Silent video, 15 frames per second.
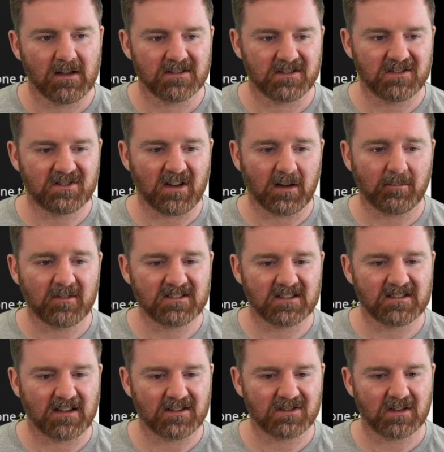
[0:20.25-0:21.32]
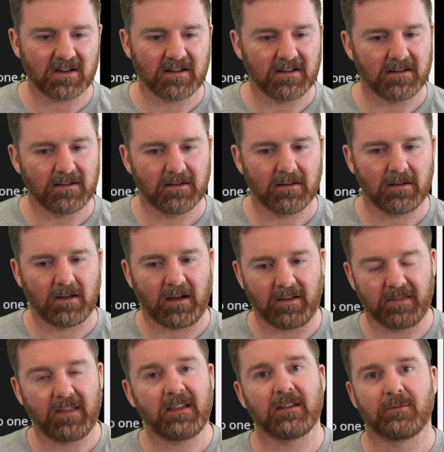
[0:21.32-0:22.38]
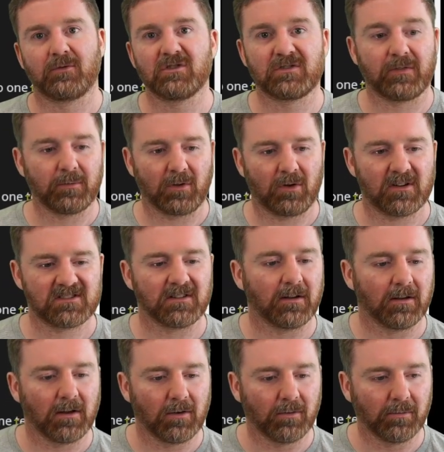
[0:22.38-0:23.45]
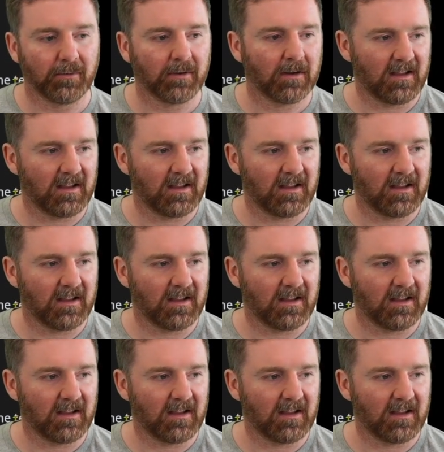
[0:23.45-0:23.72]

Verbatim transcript: So this gentleman's essentially, I think just from the question alone,